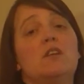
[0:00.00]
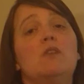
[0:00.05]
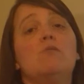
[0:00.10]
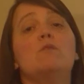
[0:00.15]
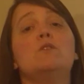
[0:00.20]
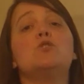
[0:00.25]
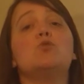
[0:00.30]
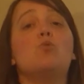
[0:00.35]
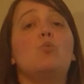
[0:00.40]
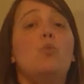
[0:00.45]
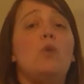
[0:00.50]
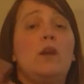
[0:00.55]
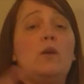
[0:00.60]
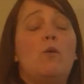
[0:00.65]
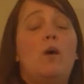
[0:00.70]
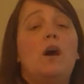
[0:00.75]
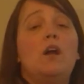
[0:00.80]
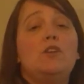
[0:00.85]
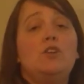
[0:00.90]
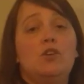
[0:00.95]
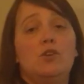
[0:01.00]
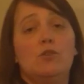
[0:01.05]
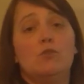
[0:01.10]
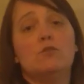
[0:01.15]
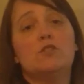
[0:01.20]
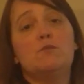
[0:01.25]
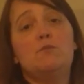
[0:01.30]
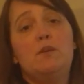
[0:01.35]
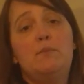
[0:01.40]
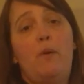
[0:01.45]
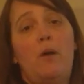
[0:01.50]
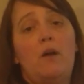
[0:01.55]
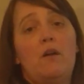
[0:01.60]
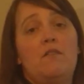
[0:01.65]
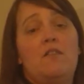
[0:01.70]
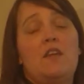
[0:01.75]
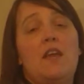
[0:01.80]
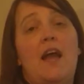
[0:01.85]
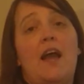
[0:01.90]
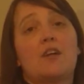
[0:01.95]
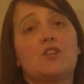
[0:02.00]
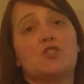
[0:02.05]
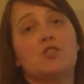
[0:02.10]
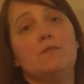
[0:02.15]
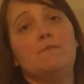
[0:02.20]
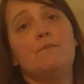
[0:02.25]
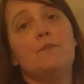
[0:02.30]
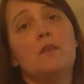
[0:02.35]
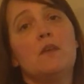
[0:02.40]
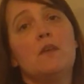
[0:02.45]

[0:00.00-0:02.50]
in which we want you to be part of the action.